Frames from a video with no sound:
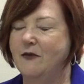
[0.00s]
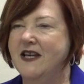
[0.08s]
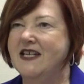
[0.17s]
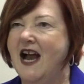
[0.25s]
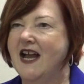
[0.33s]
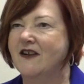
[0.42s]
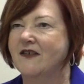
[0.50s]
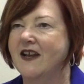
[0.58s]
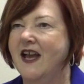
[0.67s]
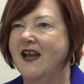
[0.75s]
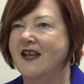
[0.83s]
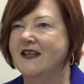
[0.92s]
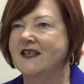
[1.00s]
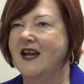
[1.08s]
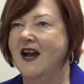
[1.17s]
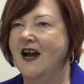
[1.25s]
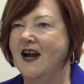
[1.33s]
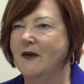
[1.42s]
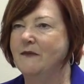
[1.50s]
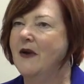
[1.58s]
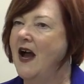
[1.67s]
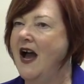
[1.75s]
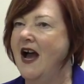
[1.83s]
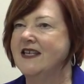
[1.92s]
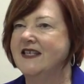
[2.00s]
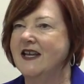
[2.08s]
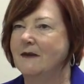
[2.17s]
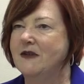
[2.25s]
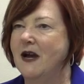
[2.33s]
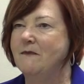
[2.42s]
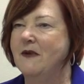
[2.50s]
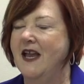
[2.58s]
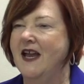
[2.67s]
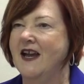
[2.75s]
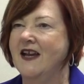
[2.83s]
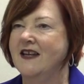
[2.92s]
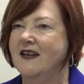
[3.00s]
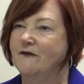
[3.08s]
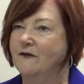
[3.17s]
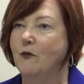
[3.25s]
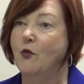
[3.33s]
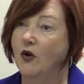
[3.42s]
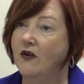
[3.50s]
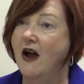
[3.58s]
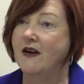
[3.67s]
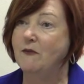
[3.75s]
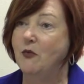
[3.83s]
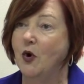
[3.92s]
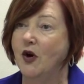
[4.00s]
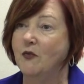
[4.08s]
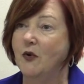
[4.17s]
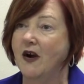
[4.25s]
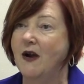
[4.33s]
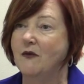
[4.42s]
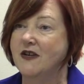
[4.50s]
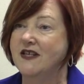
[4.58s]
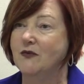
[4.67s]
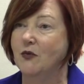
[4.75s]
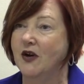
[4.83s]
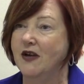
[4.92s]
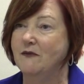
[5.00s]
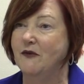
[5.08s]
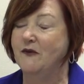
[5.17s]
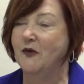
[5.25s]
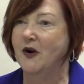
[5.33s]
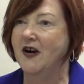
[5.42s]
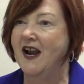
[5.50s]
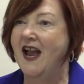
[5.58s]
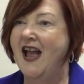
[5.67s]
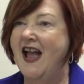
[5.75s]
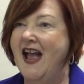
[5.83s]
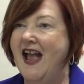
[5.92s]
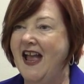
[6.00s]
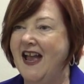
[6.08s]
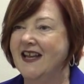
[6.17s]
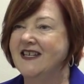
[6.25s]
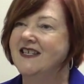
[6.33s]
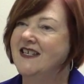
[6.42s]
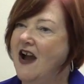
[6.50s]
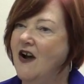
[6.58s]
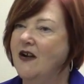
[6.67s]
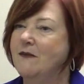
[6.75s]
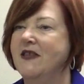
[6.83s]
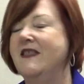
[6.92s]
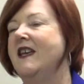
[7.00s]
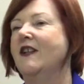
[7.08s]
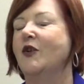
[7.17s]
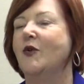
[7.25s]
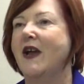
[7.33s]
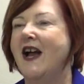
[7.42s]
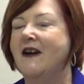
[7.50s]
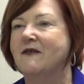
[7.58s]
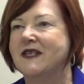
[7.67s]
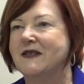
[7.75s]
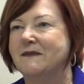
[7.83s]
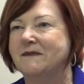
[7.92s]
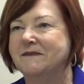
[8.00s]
retired, and I stepped up and from Will County Board, where I was working before, and now I'm in the Illinois House.